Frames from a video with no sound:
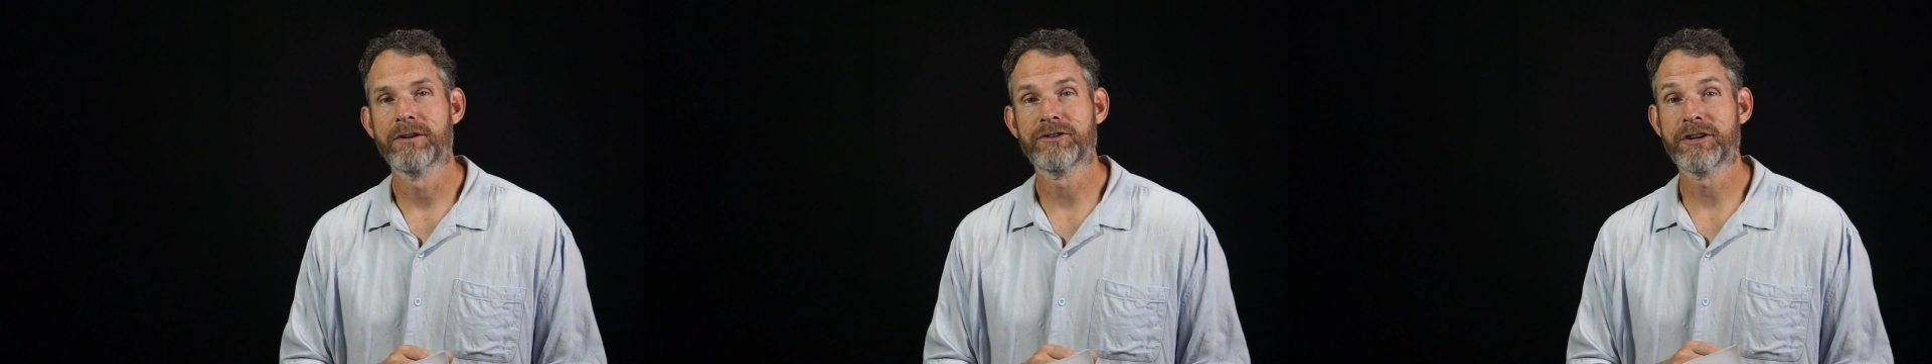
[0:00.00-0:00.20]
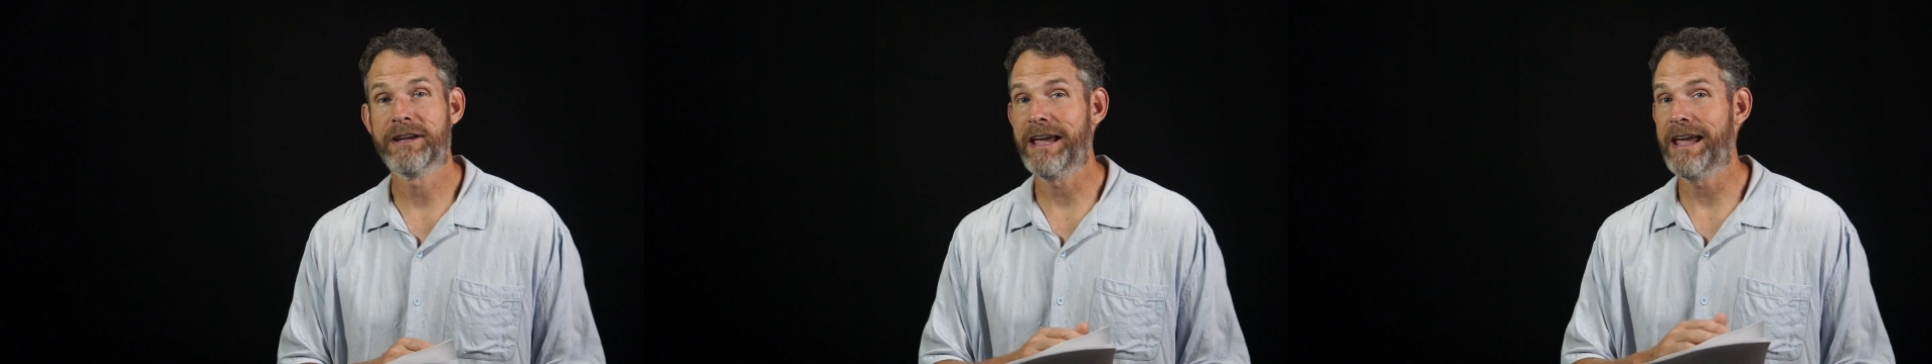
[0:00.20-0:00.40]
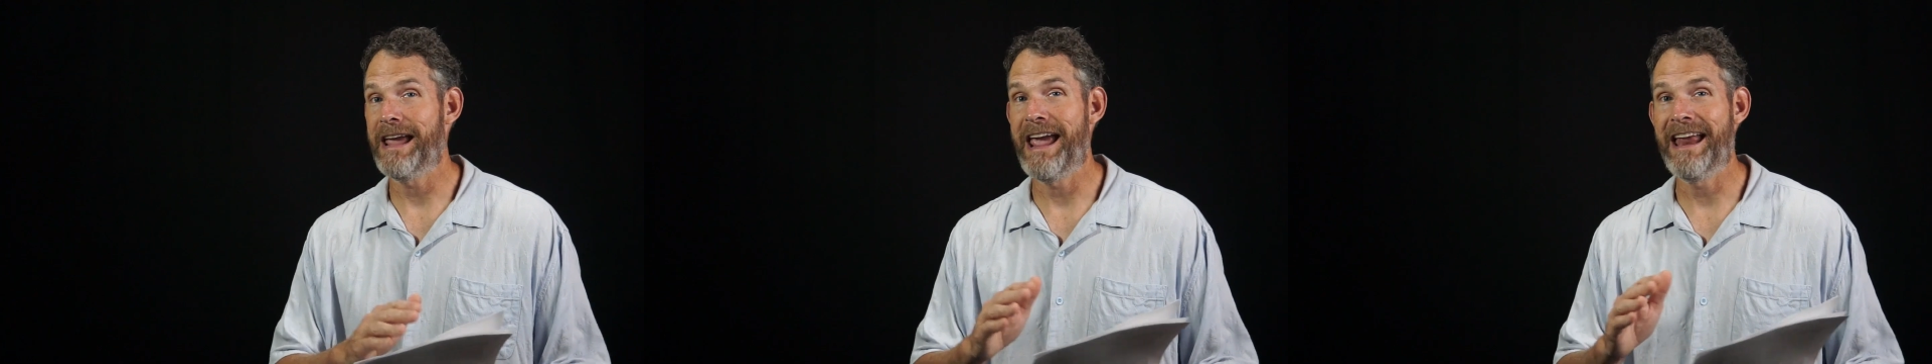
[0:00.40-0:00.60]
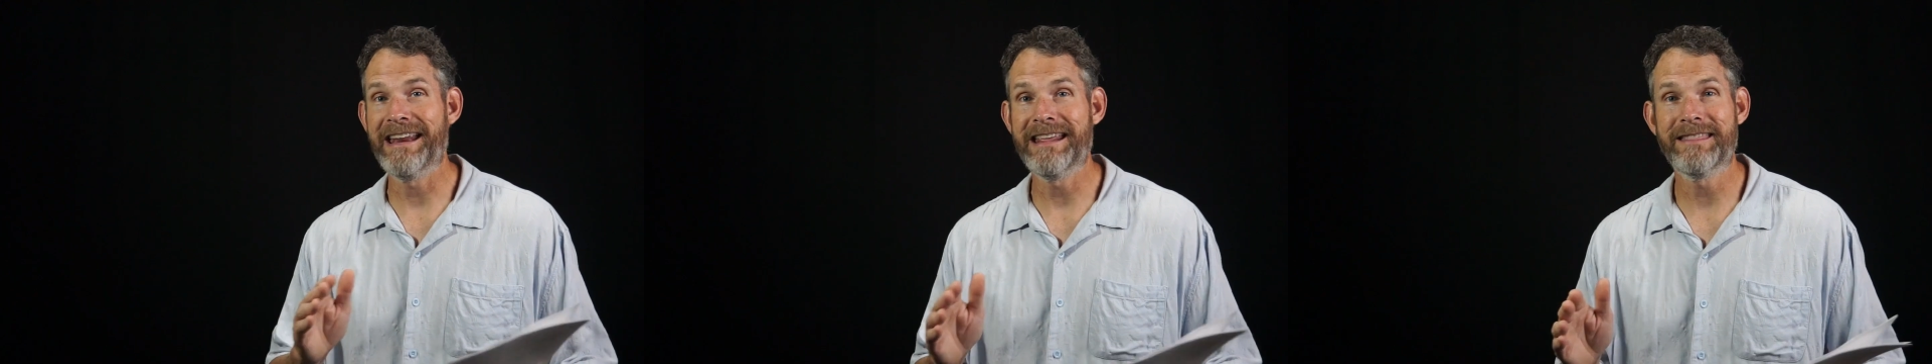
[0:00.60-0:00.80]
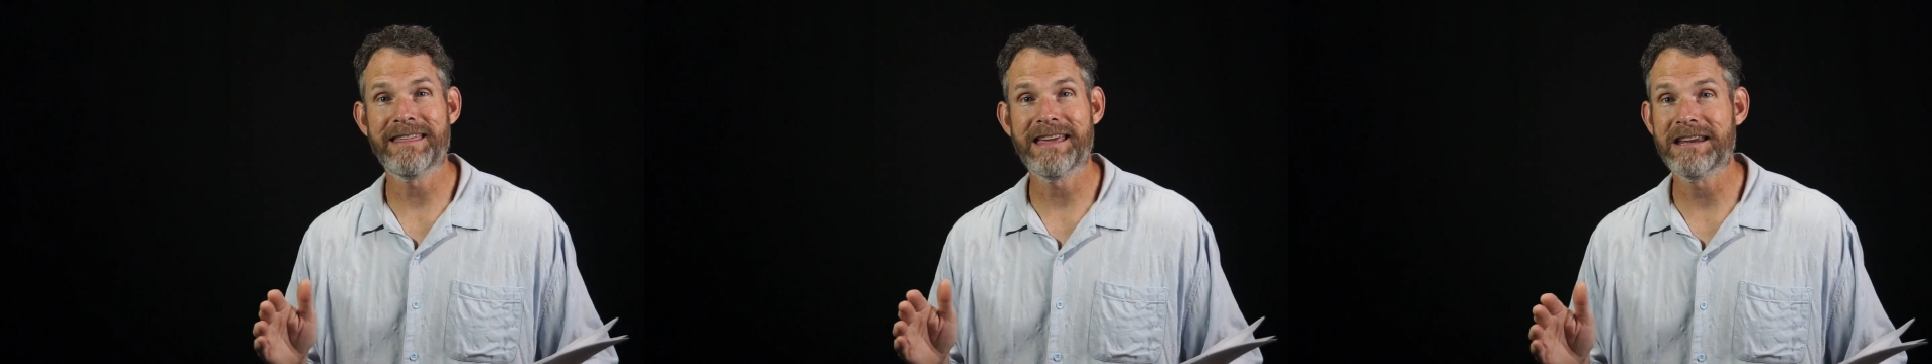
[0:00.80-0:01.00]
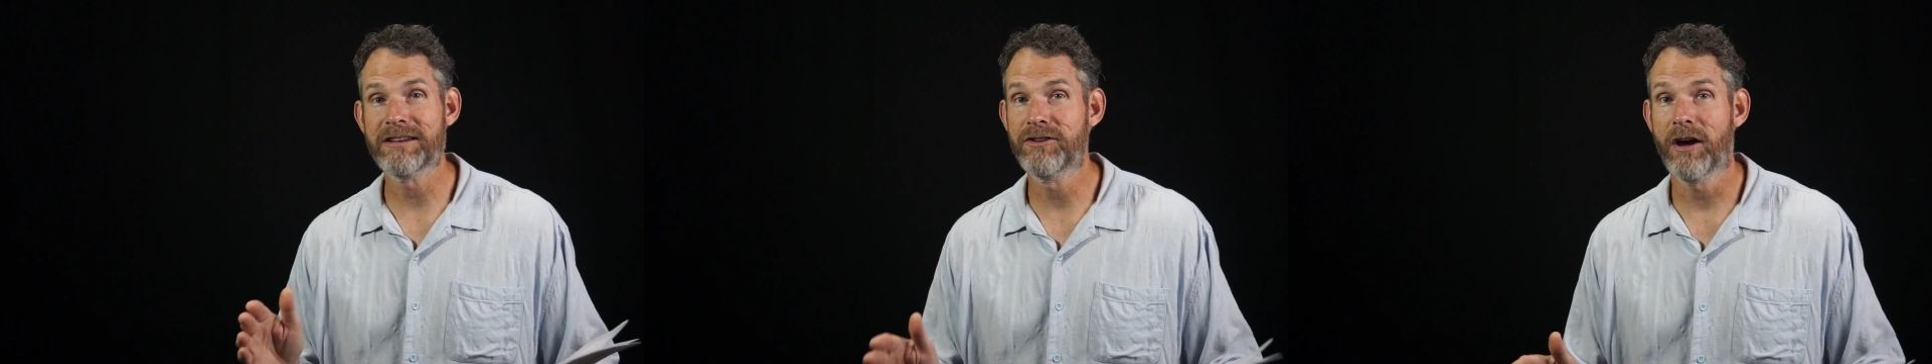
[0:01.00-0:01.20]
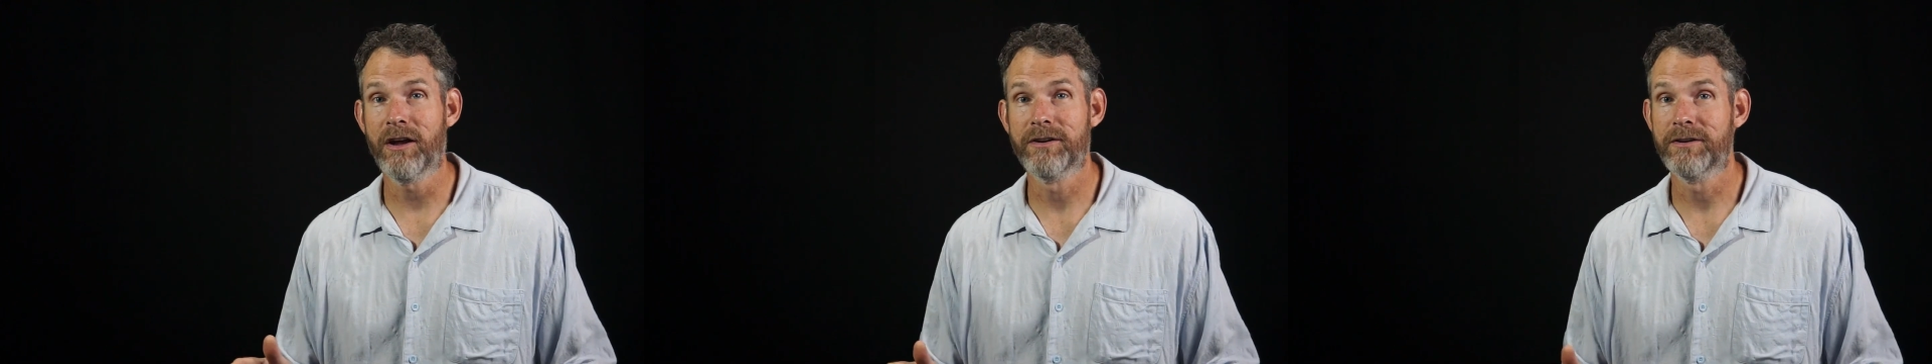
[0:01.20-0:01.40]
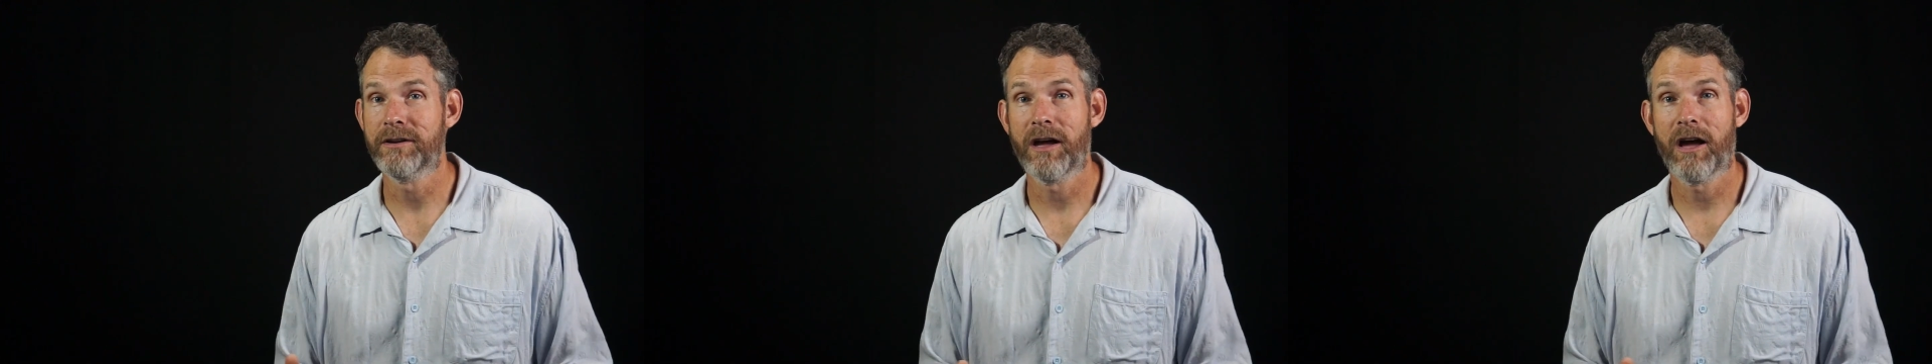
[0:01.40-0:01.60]
to get anything
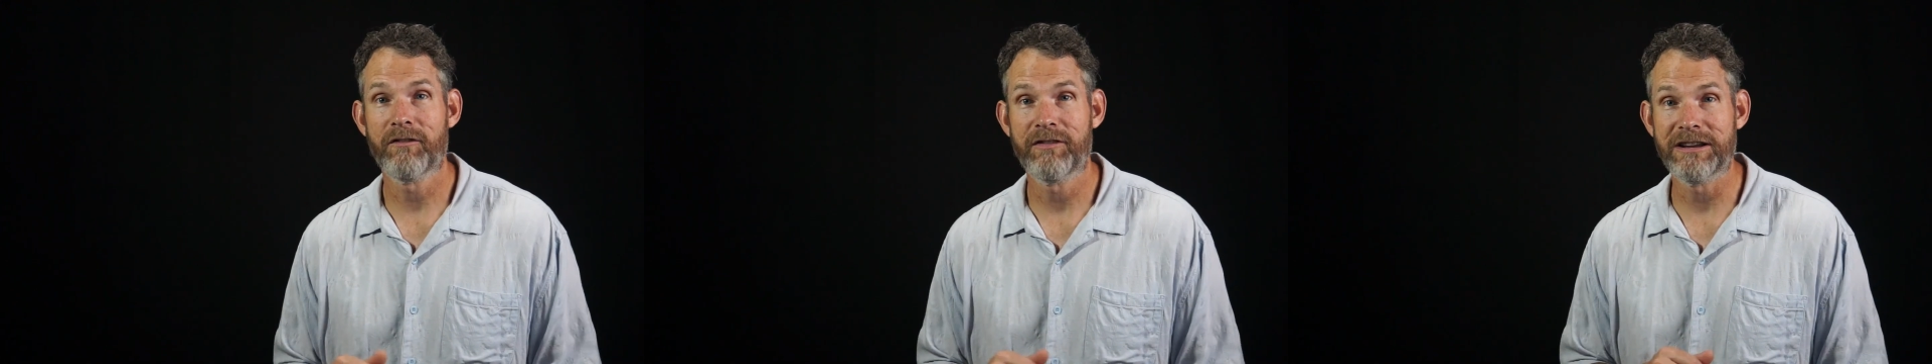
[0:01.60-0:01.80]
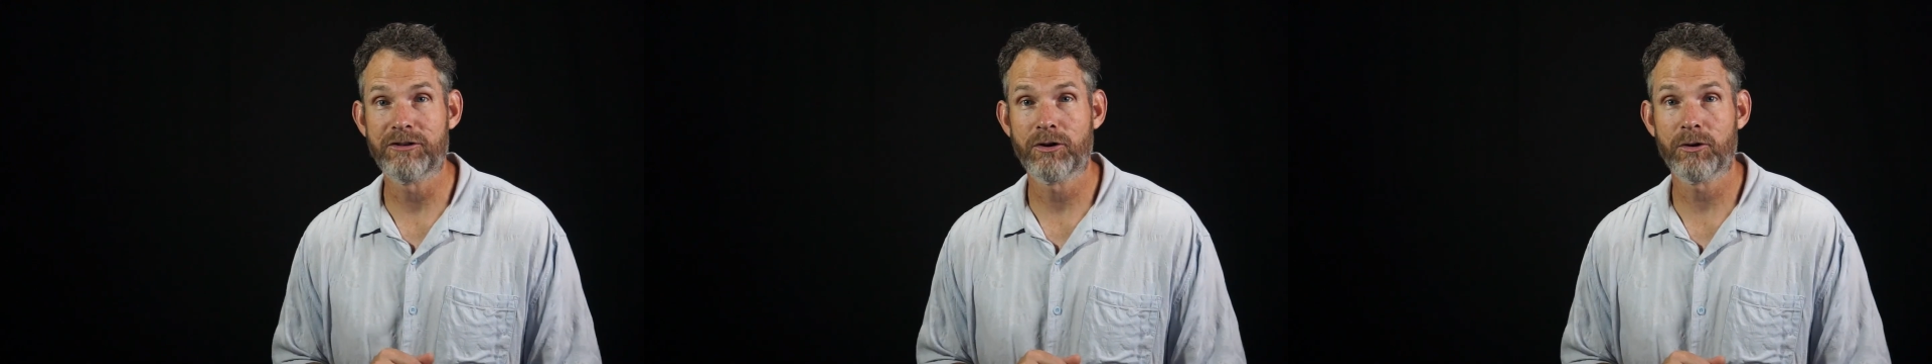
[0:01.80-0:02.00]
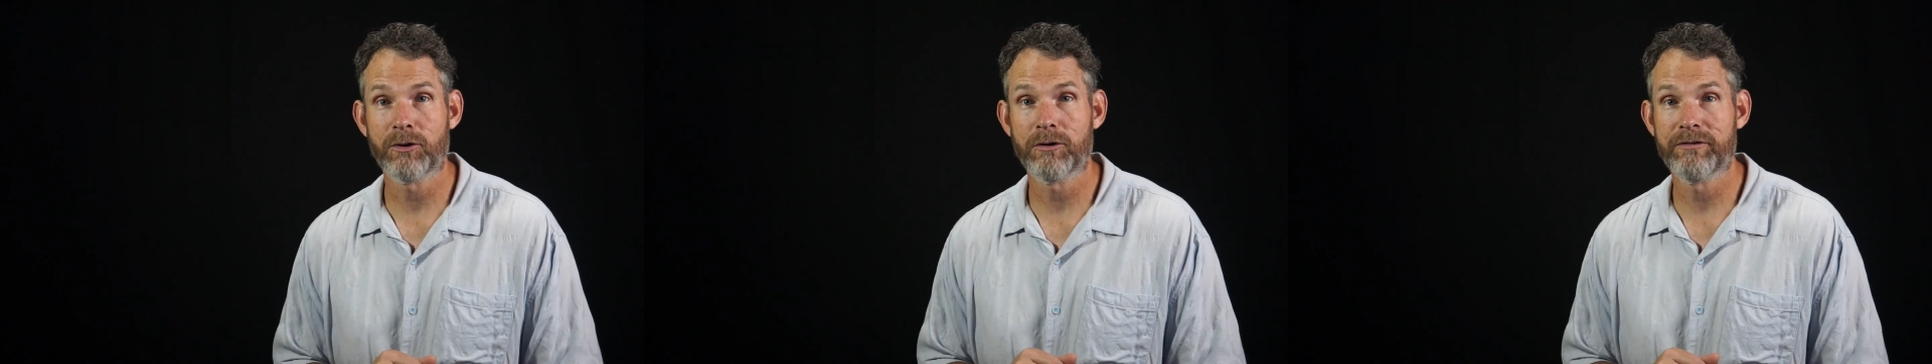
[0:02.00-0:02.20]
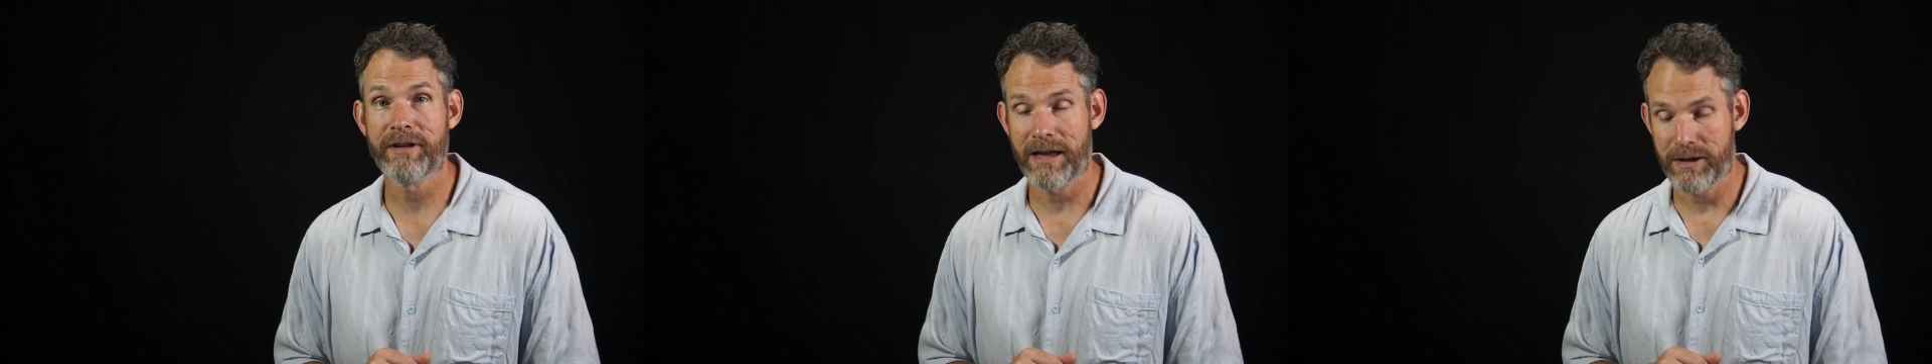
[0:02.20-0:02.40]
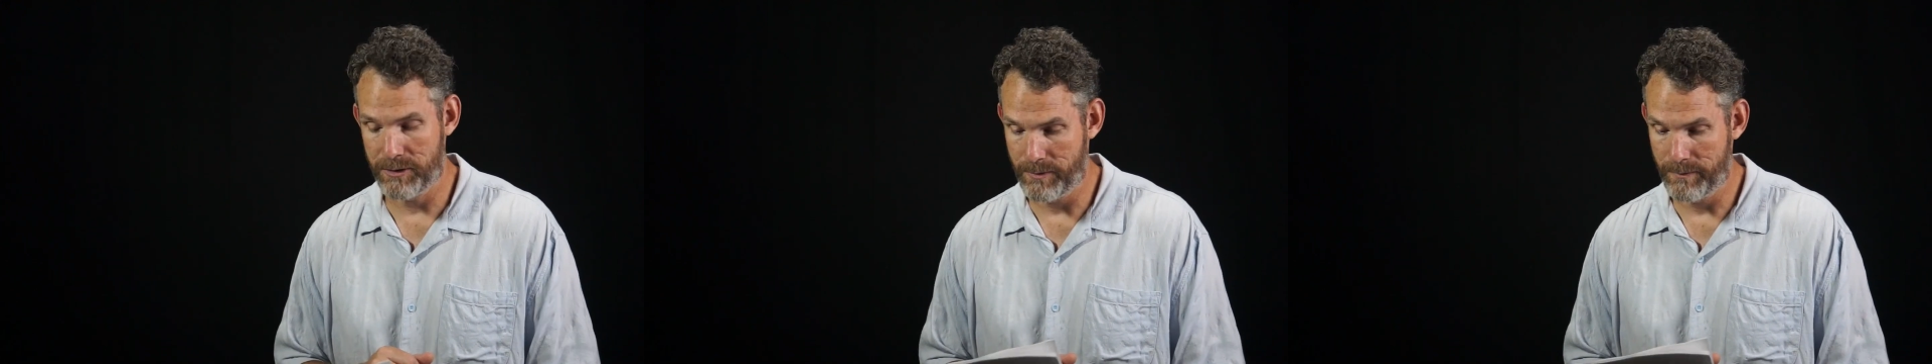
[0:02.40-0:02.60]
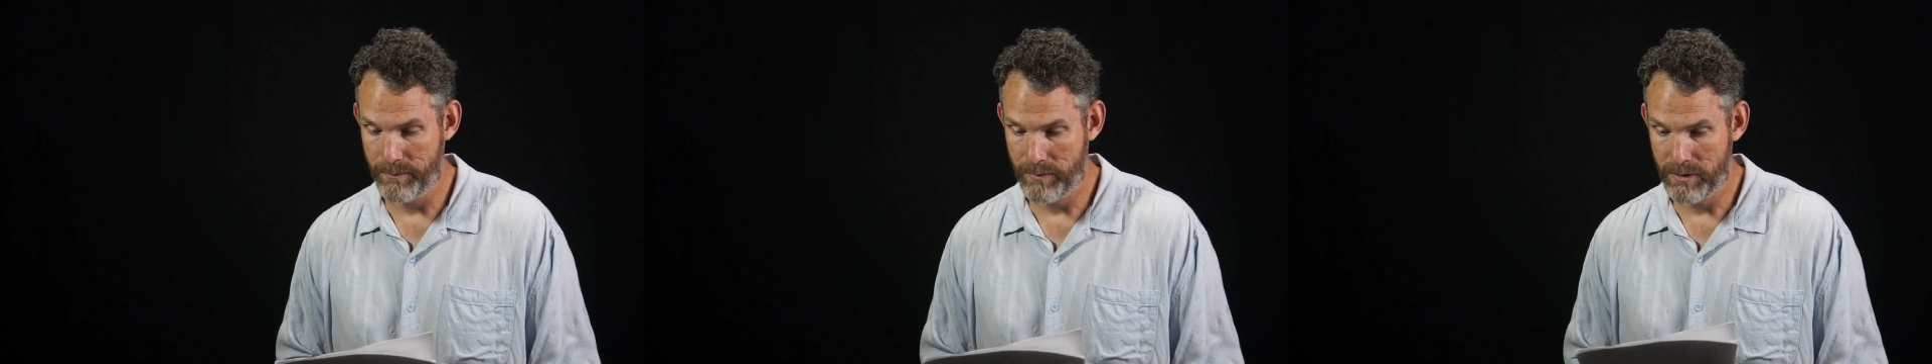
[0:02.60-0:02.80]
done of eternal value.